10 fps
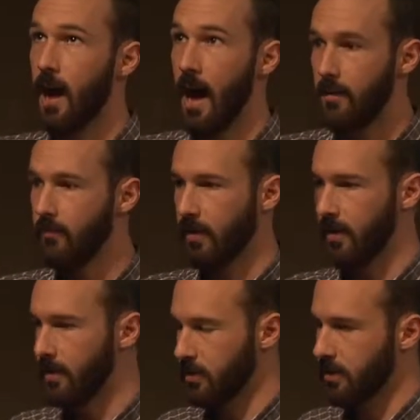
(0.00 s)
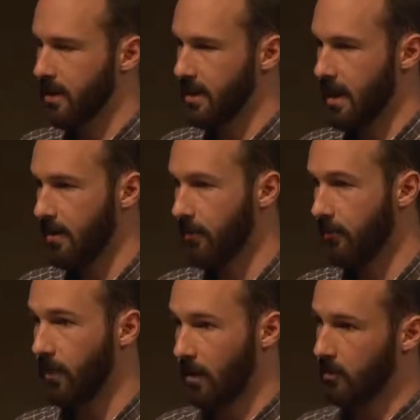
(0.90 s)
I'm very interested in
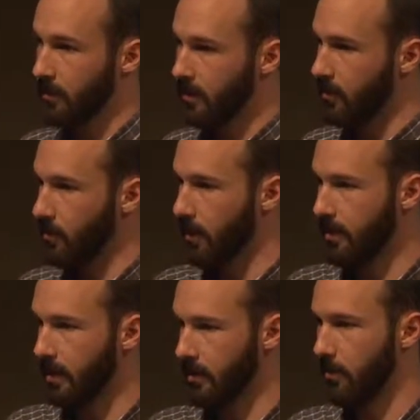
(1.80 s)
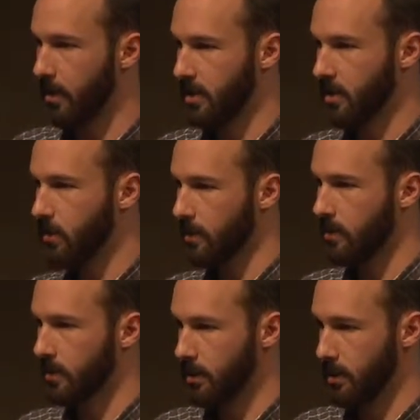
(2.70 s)
following what the other projects want
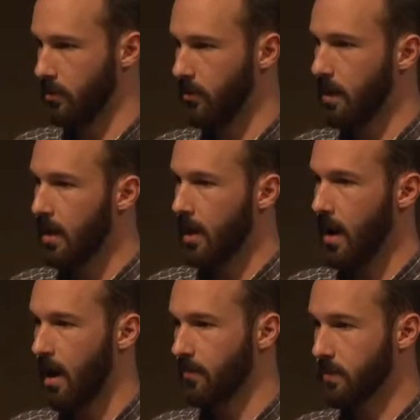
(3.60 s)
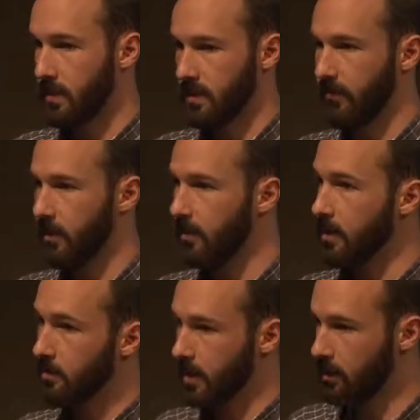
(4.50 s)
to do, um, specifically
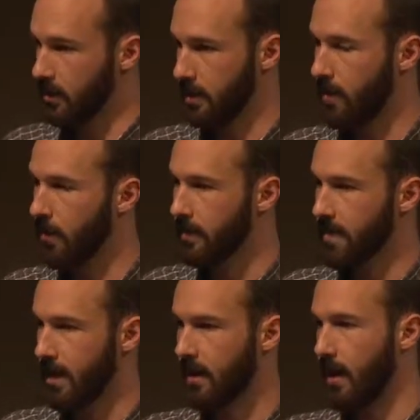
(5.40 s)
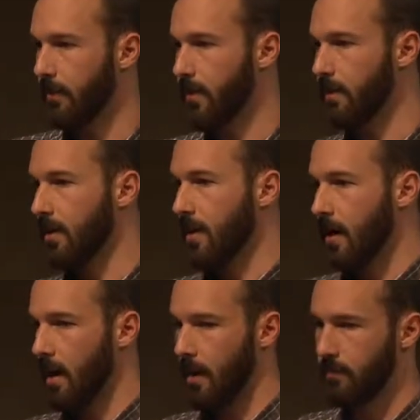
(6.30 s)
using what's in OpenStack Common,
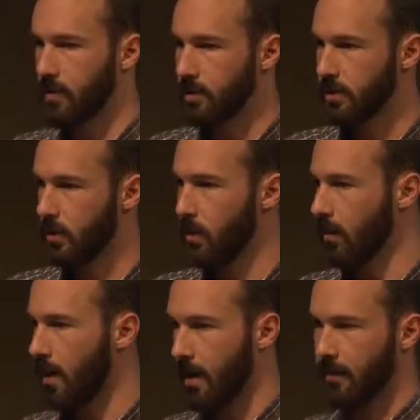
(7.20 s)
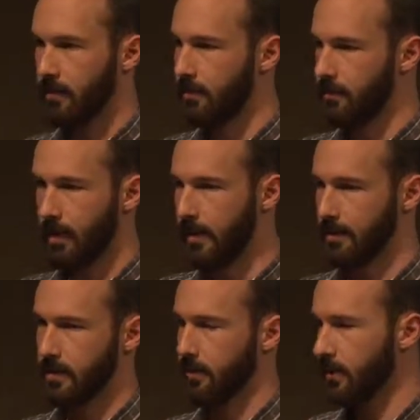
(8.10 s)
um, just so we're not
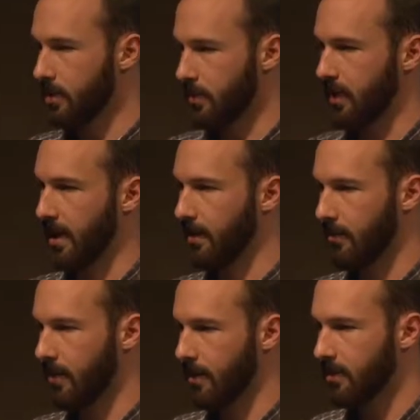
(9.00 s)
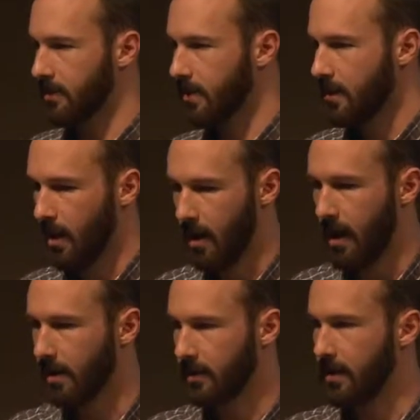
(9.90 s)
unnecessarily duplicating things uh,
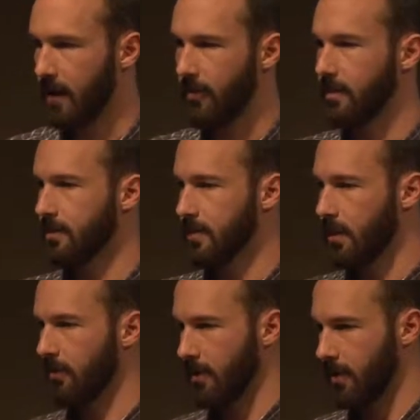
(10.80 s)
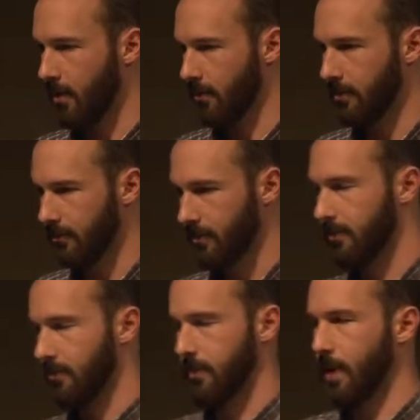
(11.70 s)
and having to solve our own
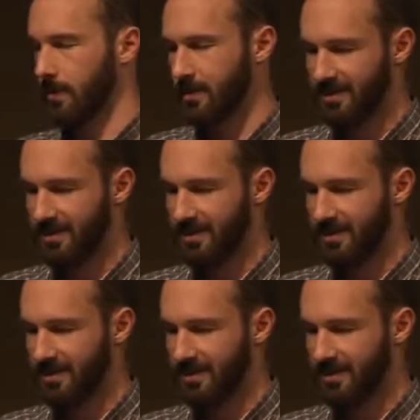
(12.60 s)
bugs.